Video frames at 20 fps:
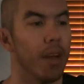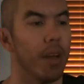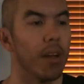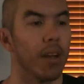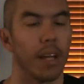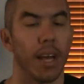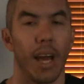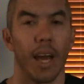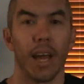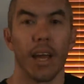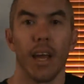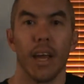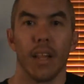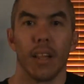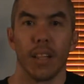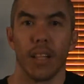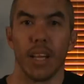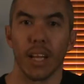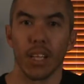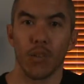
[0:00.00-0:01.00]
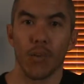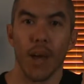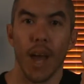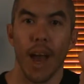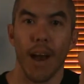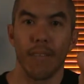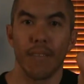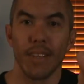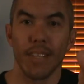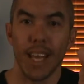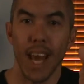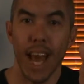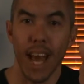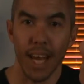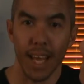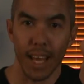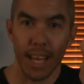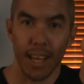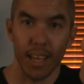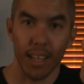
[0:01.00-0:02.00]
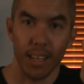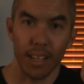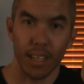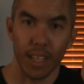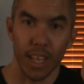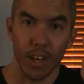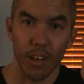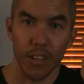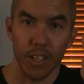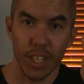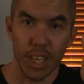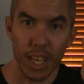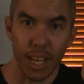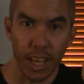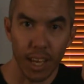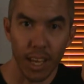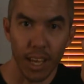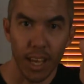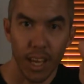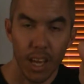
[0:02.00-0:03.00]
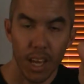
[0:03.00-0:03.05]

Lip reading: Okay. The next we have Teddy, letter T.